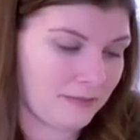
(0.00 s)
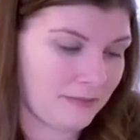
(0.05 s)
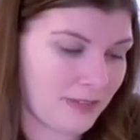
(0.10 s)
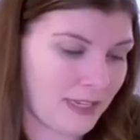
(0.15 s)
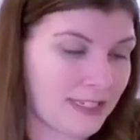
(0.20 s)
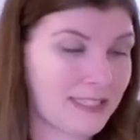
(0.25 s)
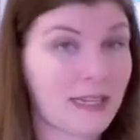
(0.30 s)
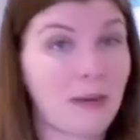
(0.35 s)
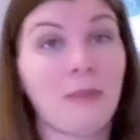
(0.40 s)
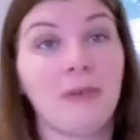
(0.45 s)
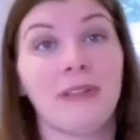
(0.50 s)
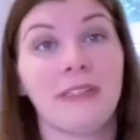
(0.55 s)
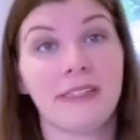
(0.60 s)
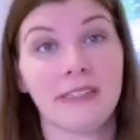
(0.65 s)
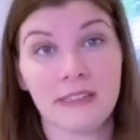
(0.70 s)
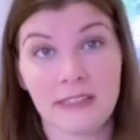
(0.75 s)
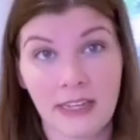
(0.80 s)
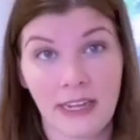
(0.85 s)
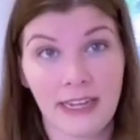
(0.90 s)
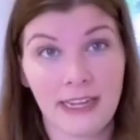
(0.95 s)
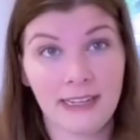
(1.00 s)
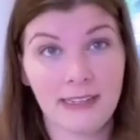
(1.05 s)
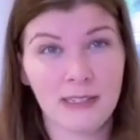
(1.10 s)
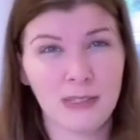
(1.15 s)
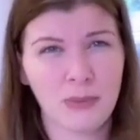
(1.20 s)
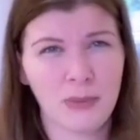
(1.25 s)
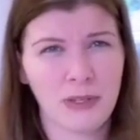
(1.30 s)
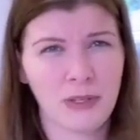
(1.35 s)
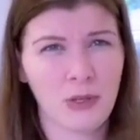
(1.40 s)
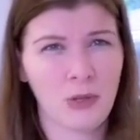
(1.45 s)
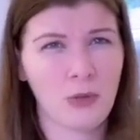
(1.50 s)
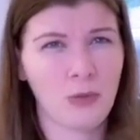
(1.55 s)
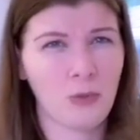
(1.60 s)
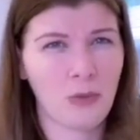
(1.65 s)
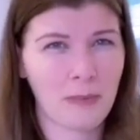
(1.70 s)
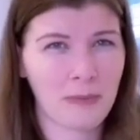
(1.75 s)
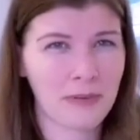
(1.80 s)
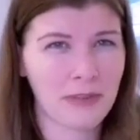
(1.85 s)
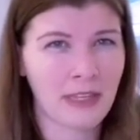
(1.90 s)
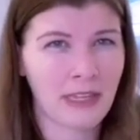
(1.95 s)
they double in size when you
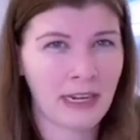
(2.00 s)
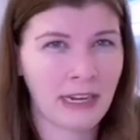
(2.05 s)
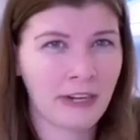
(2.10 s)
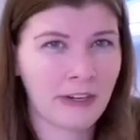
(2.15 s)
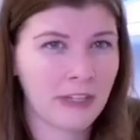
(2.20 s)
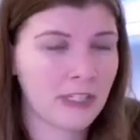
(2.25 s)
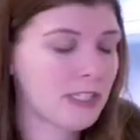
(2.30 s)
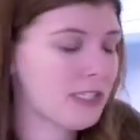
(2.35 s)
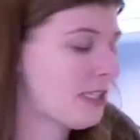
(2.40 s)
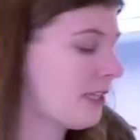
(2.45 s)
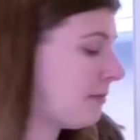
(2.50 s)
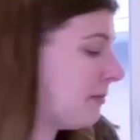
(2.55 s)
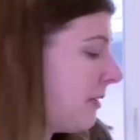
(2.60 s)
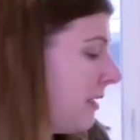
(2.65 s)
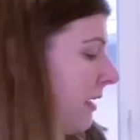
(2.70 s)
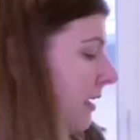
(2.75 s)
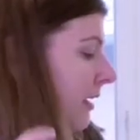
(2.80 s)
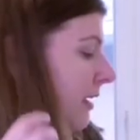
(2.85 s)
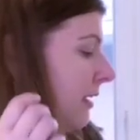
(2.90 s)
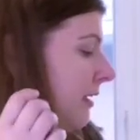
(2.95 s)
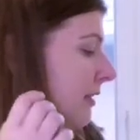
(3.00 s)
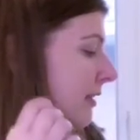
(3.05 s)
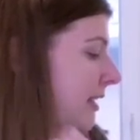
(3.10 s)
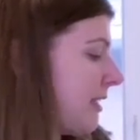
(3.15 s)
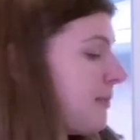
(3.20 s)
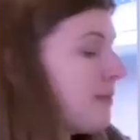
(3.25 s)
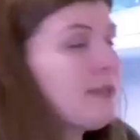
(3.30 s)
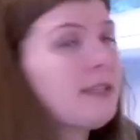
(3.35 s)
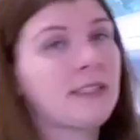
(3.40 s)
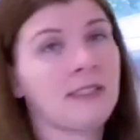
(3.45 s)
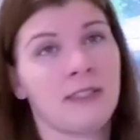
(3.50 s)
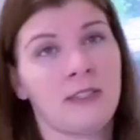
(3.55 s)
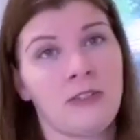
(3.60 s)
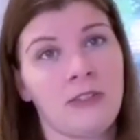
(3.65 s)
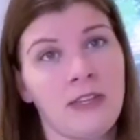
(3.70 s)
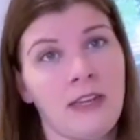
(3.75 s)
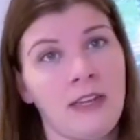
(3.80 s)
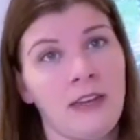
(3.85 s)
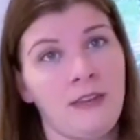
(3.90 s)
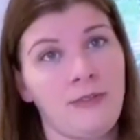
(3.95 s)
whip a lot of air into them. This one doesn't
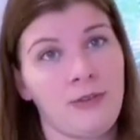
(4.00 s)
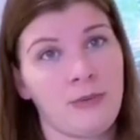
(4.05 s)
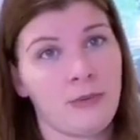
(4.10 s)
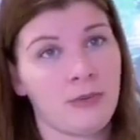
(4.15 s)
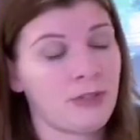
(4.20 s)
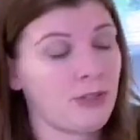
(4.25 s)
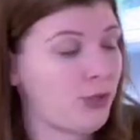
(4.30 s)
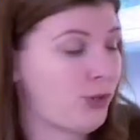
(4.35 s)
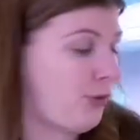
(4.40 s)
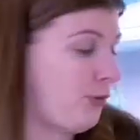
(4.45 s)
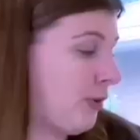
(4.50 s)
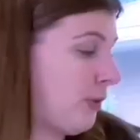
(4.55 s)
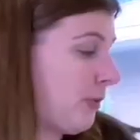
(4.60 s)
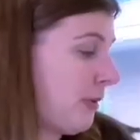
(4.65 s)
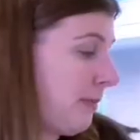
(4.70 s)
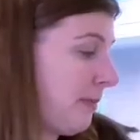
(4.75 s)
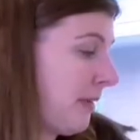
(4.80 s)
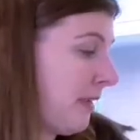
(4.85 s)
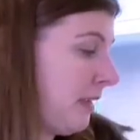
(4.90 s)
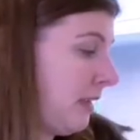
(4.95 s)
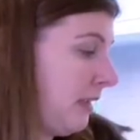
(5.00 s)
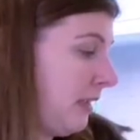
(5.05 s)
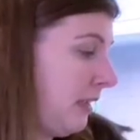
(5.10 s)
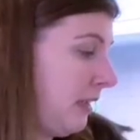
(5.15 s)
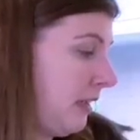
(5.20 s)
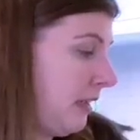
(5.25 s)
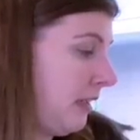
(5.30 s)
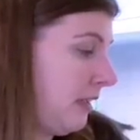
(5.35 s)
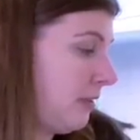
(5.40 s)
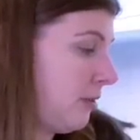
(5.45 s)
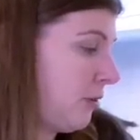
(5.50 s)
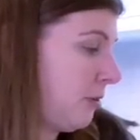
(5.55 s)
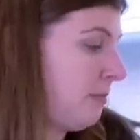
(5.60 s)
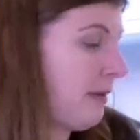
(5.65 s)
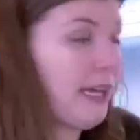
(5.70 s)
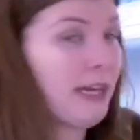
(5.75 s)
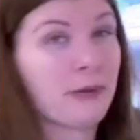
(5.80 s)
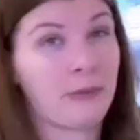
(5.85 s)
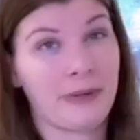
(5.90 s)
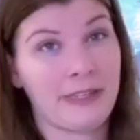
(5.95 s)
do that. If you were to over whip it, your
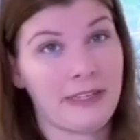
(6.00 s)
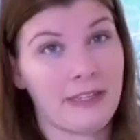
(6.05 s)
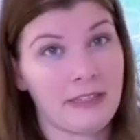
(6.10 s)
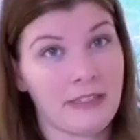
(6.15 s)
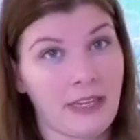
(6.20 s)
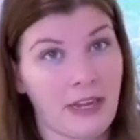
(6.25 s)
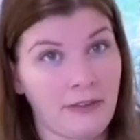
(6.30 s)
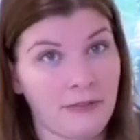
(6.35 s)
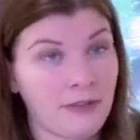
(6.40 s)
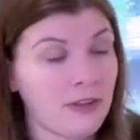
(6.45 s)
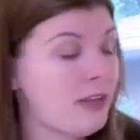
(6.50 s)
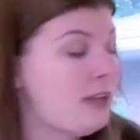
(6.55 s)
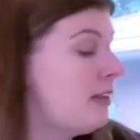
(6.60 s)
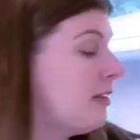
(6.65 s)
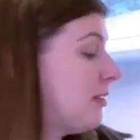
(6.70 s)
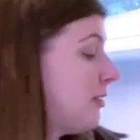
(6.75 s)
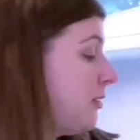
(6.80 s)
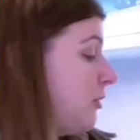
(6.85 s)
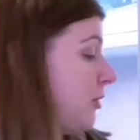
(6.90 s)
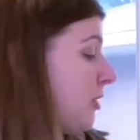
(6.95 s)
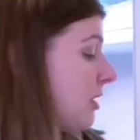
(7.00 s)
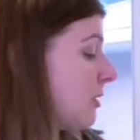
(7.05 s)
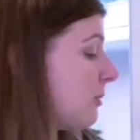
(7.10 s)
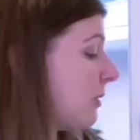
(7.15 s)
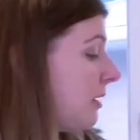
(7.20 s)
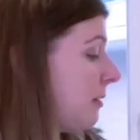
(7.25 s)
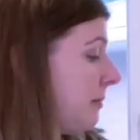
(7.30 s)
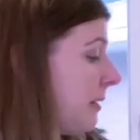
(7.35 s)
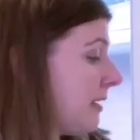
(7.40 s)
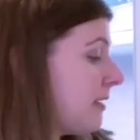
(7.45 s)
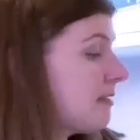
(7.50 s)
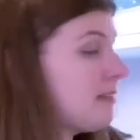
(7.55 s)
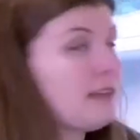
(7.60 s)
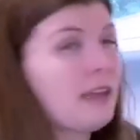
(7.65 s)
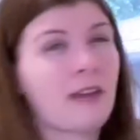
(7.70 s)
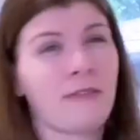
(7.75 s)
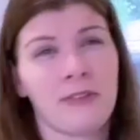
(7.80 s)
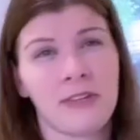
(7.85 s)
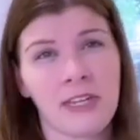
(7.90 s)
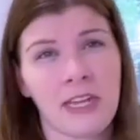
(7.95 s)
batter would get tough. So you just want to mix
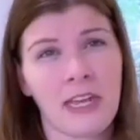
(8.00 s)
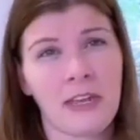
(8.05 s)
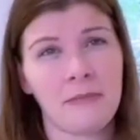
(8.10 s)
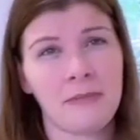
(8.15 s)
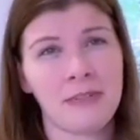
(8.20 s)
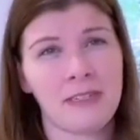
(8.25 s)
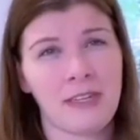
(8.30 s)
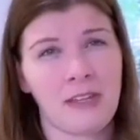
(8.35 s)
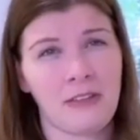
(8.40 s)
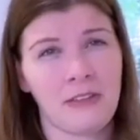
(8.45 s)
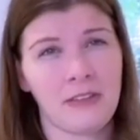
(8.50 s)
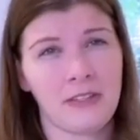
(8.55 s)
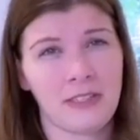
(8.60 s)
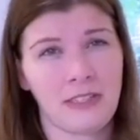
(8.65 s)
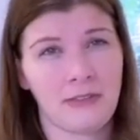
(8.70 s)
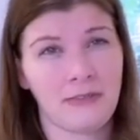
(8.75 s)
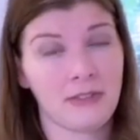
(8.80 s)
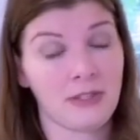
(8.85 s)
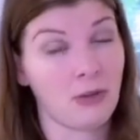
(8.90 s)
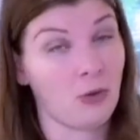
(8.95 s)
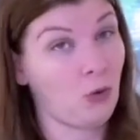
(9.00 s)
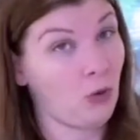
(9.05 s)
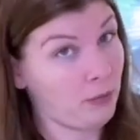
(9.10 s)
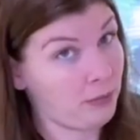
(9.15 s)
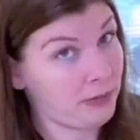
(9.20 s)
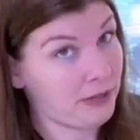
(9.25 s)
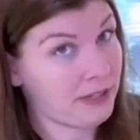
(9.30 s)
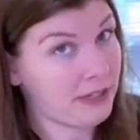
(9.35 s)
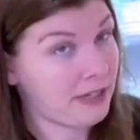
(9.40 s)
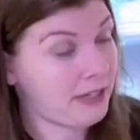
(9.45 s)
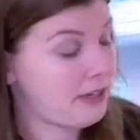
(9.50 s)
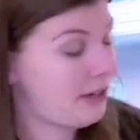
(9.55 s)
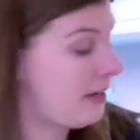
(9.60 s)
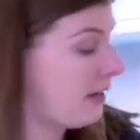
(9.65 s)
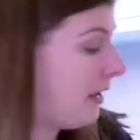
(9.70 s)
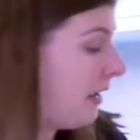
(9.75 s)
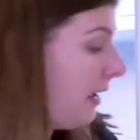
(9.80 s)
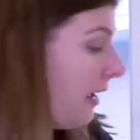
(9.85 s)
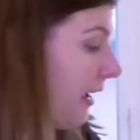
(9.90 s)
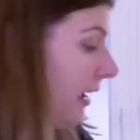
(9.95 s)
every time until the stuff's incorporated.
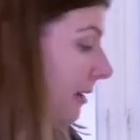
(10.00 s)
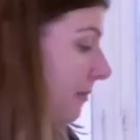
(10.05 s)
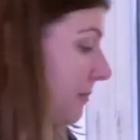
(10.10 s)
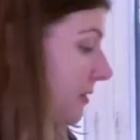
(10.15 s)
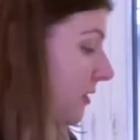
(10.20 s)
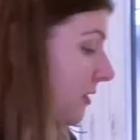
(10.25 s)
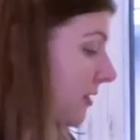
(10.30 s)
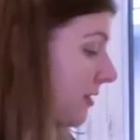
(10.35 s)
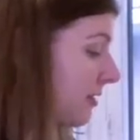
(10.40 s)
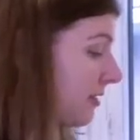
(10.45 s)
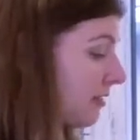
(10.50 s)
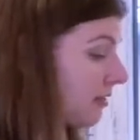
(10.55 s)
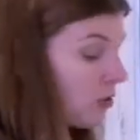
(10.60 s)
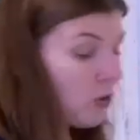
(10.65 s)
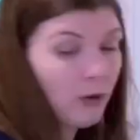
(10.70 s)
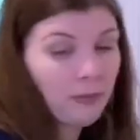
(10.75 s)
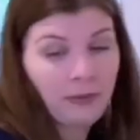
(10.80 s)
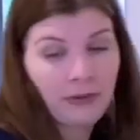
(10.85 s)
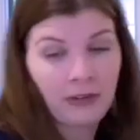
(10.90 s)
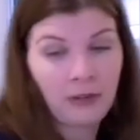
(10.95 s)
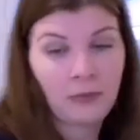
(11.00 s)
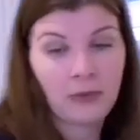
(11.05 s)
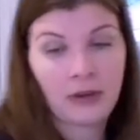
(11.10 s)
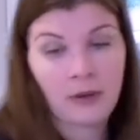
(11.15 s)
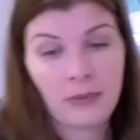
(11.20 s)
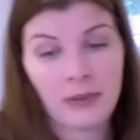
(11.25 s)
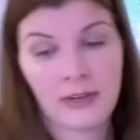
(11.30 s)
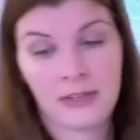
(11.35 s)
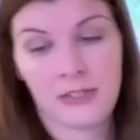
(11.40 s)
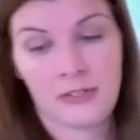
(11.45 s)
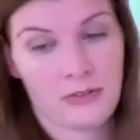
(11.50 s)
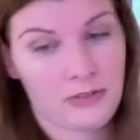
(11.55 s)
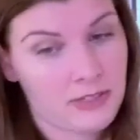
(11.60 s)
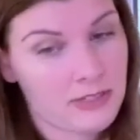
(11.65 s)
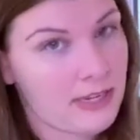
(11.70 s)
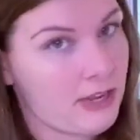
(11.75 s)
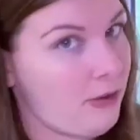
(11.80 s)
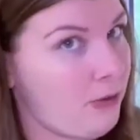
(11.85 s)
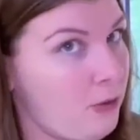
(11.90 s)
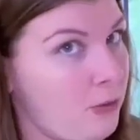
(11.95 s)
So this is incorporated. What I want to do is
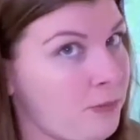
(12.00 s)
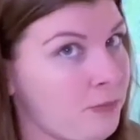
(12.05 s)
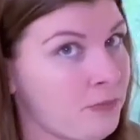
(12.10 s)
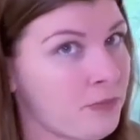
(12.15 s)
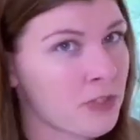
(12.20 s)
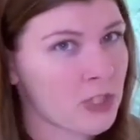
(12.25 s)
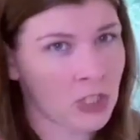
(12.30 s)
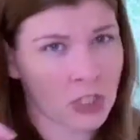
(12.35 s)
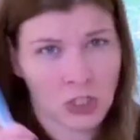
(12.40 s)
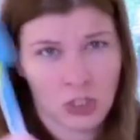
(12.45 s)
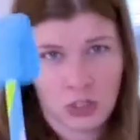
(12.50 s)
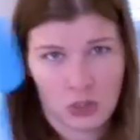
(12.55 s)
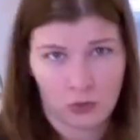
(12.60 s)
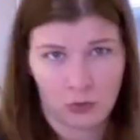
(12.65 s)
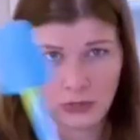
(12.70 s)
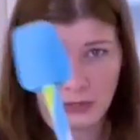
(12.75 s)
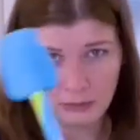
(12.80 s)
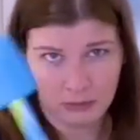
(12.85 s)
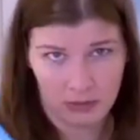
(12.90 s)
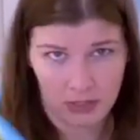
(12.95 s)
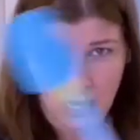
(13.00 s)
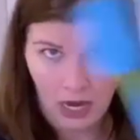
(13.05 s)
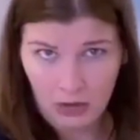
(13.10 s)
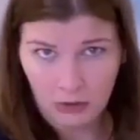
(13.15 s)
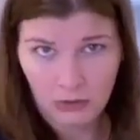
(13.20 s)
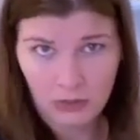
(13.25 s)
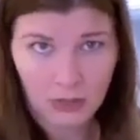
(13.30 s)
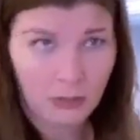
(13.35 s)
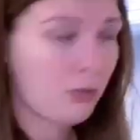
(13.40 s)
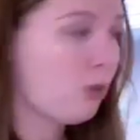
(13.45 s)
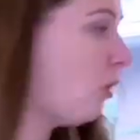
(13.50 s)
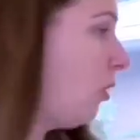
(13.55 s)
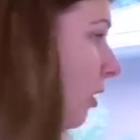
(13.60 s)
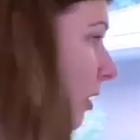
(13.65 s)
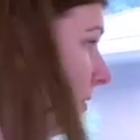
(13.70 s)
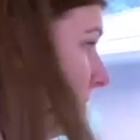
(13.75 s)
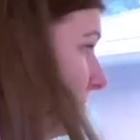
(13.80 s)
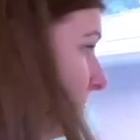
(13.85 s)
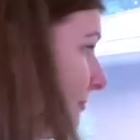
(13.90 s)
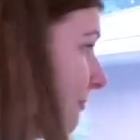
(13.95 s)
now scrape down the
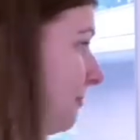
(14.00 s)
bowl